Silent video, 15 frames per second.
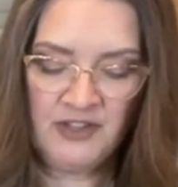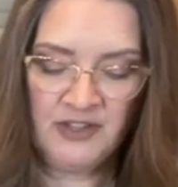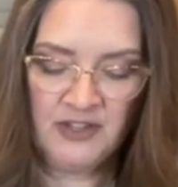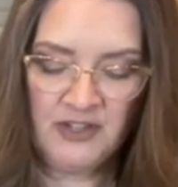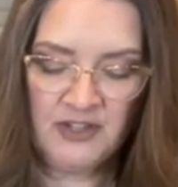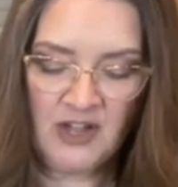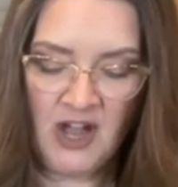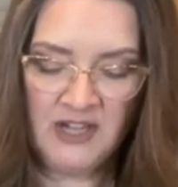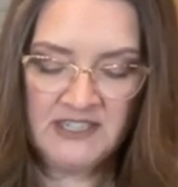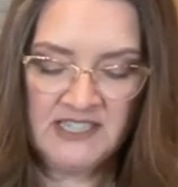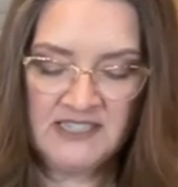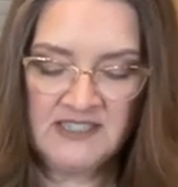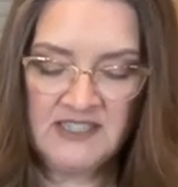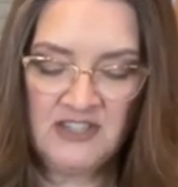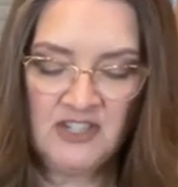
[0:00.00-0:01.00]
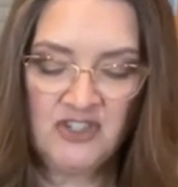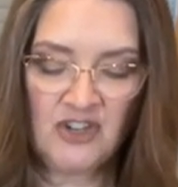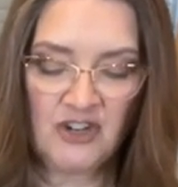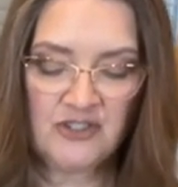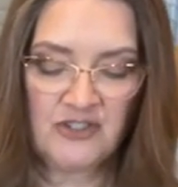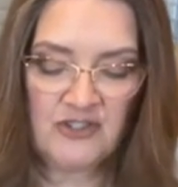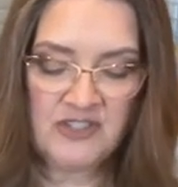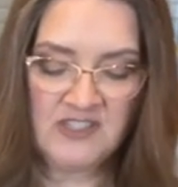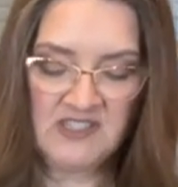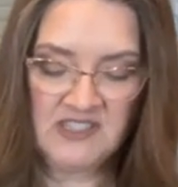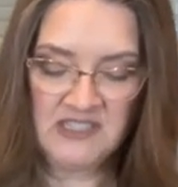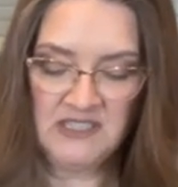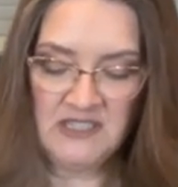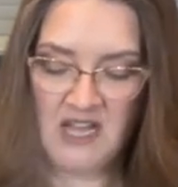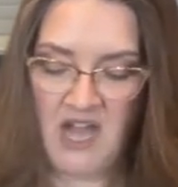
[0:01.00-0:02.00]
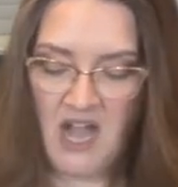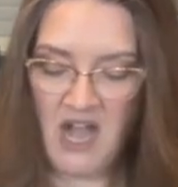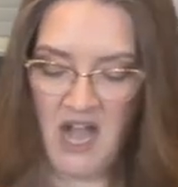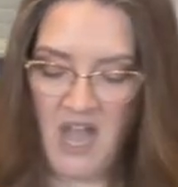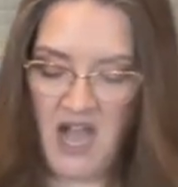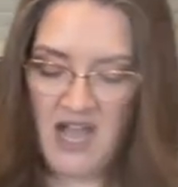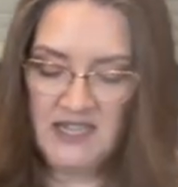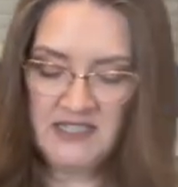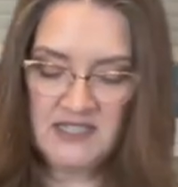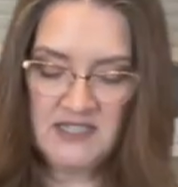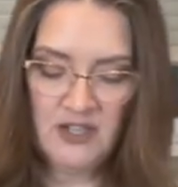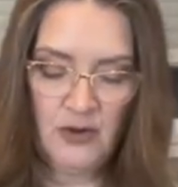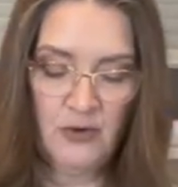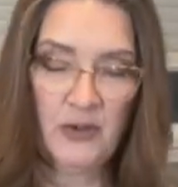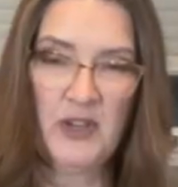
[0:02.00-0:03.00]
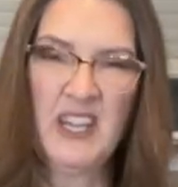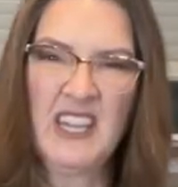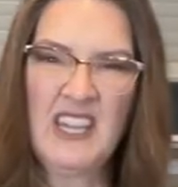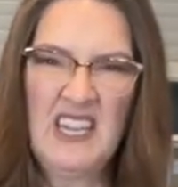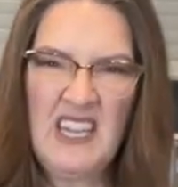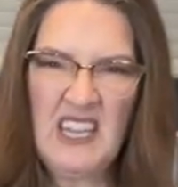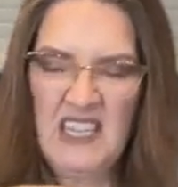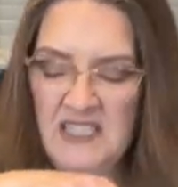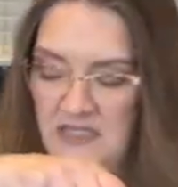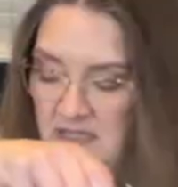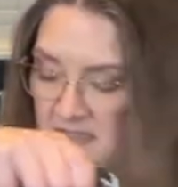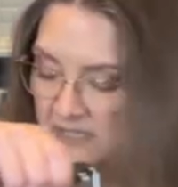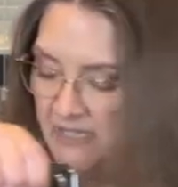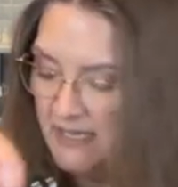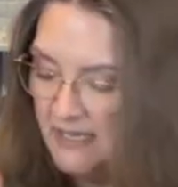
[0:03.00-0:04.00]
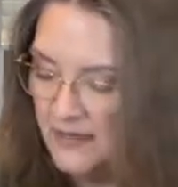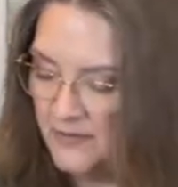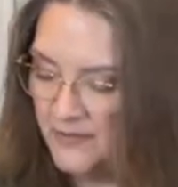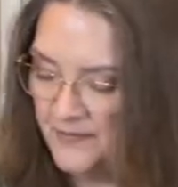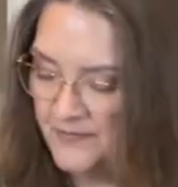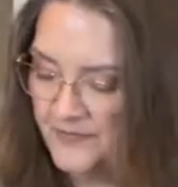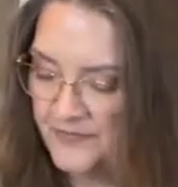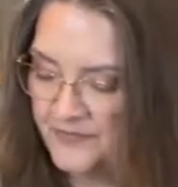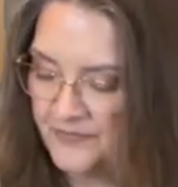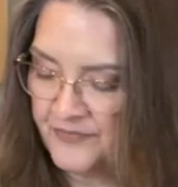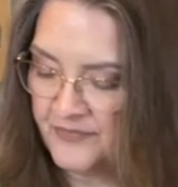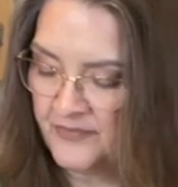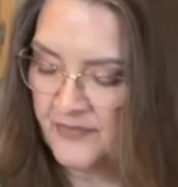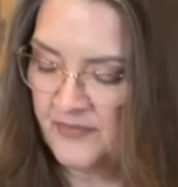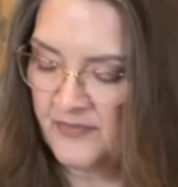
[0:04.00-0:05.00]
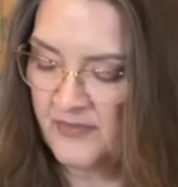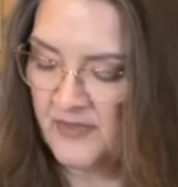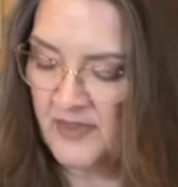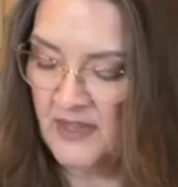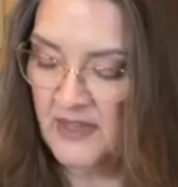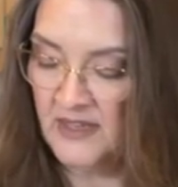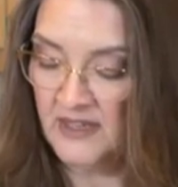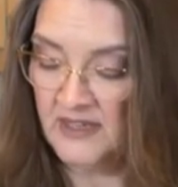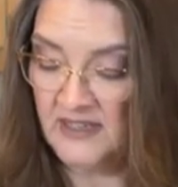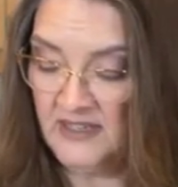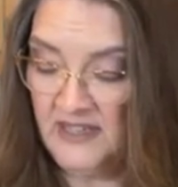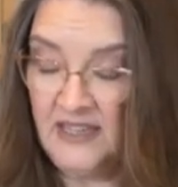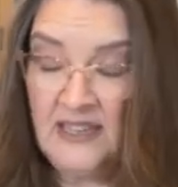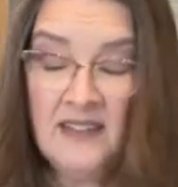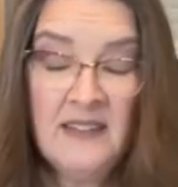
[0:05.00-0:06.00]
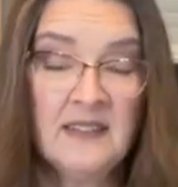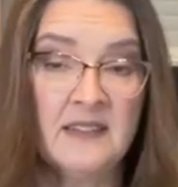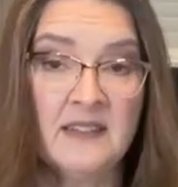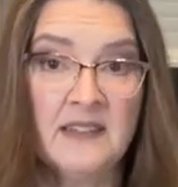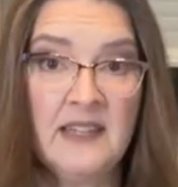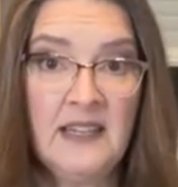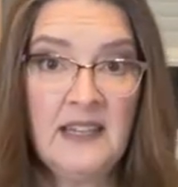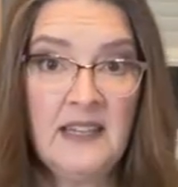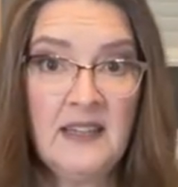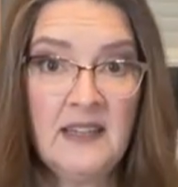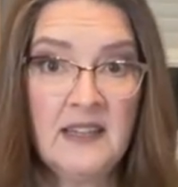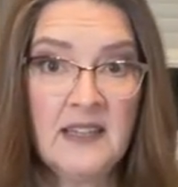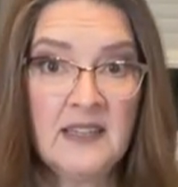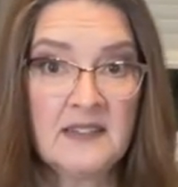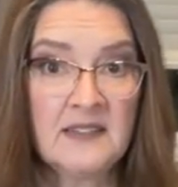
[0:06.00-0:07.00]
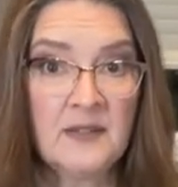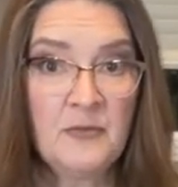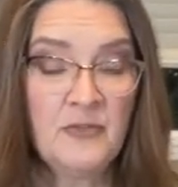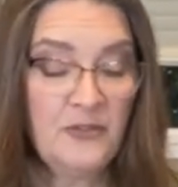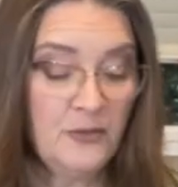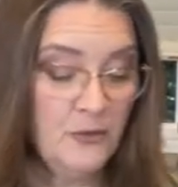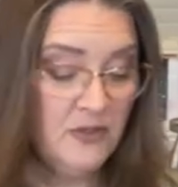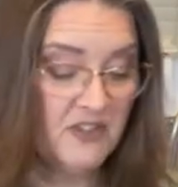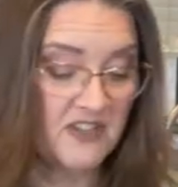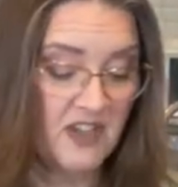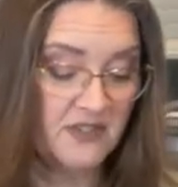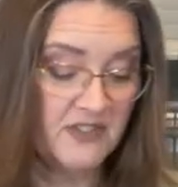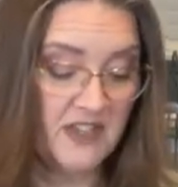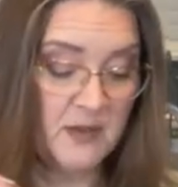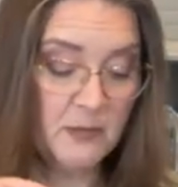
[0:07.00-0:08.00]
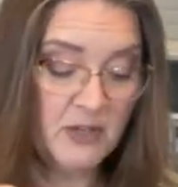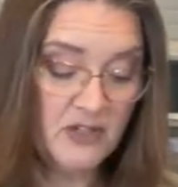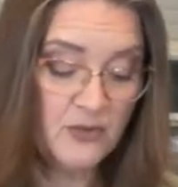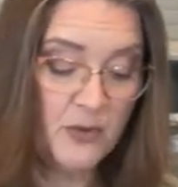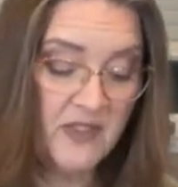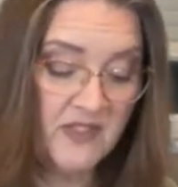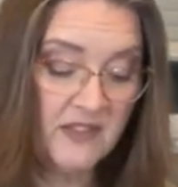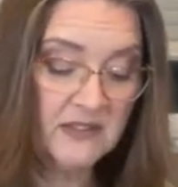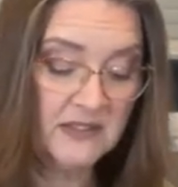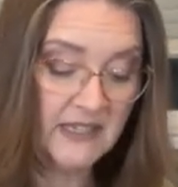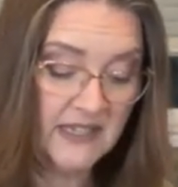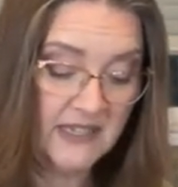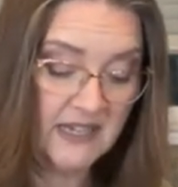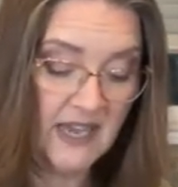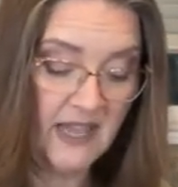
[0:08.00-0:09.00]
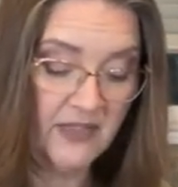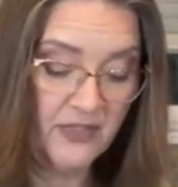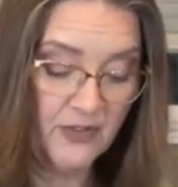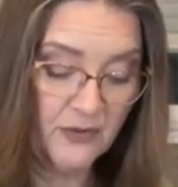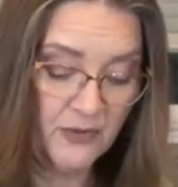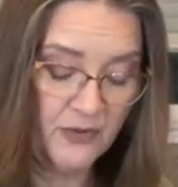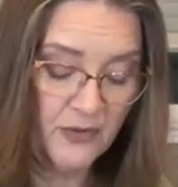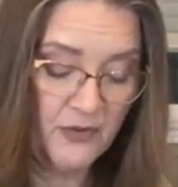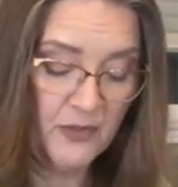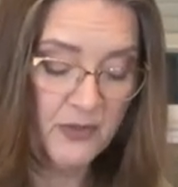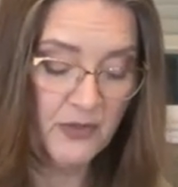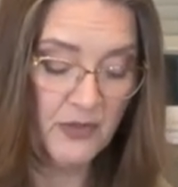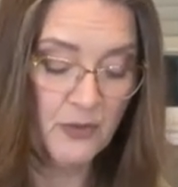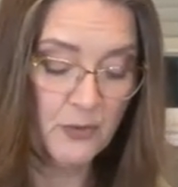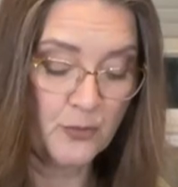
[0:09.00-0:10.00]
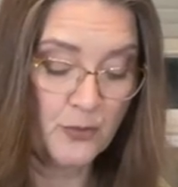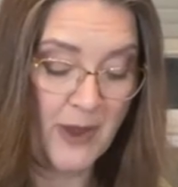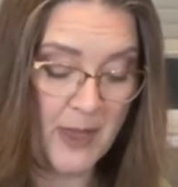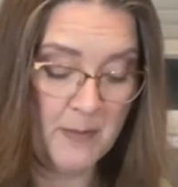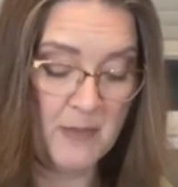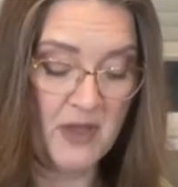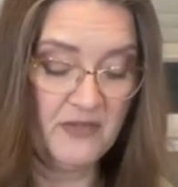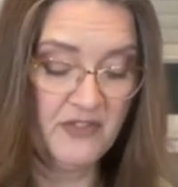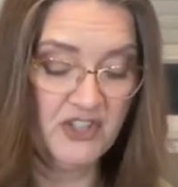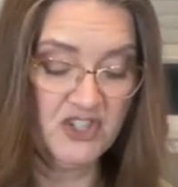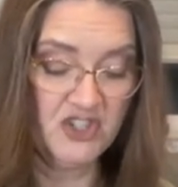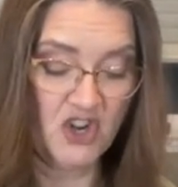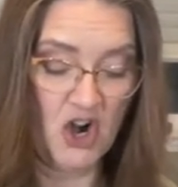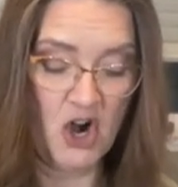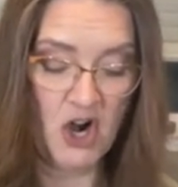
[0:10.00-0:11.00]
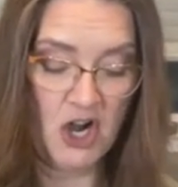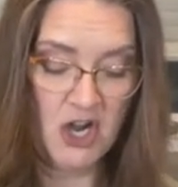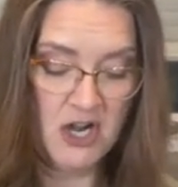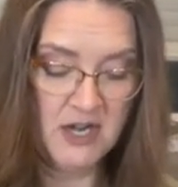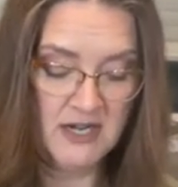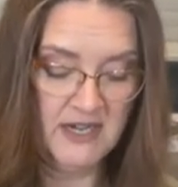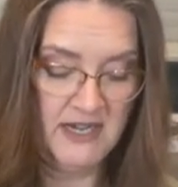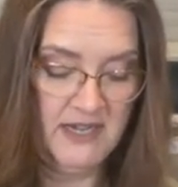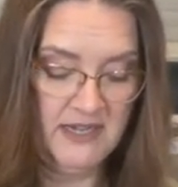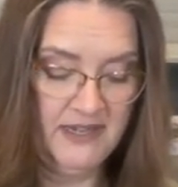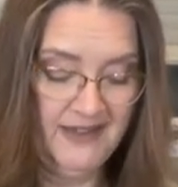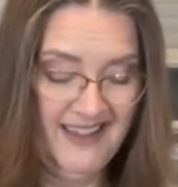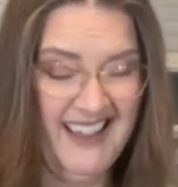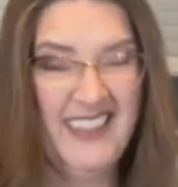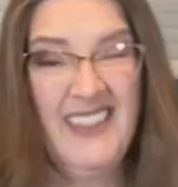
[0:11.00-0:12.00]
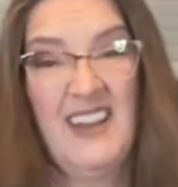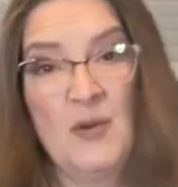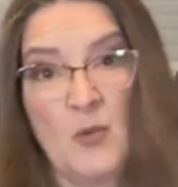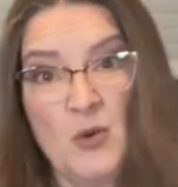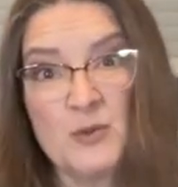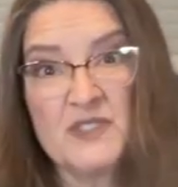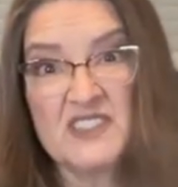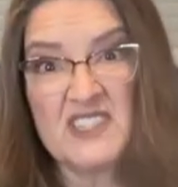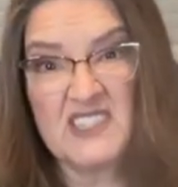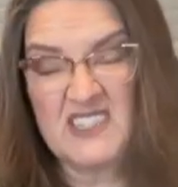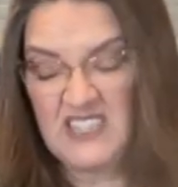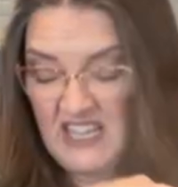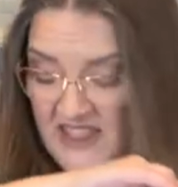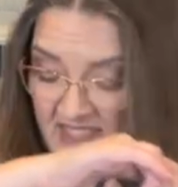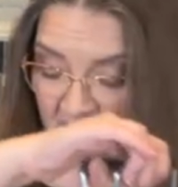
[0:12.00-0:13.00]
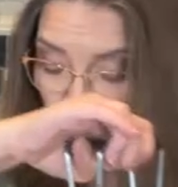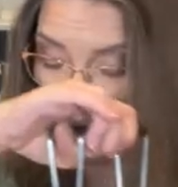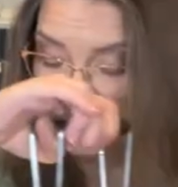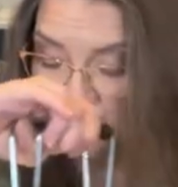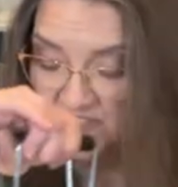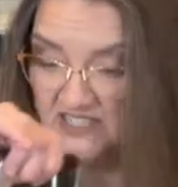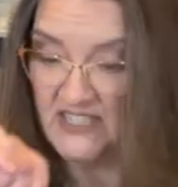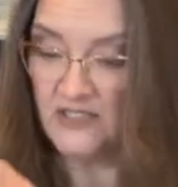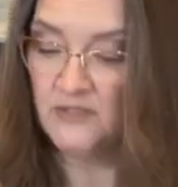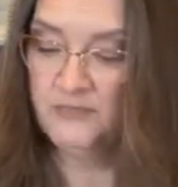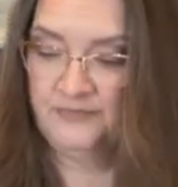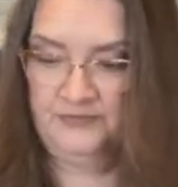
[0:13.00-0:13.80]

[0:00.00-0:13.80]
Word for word: the contents in the jars are still hot, so it can easily, can easily get some food stuff in between the lid and the, the rim of the jar, and then it won't, and then it won't seal.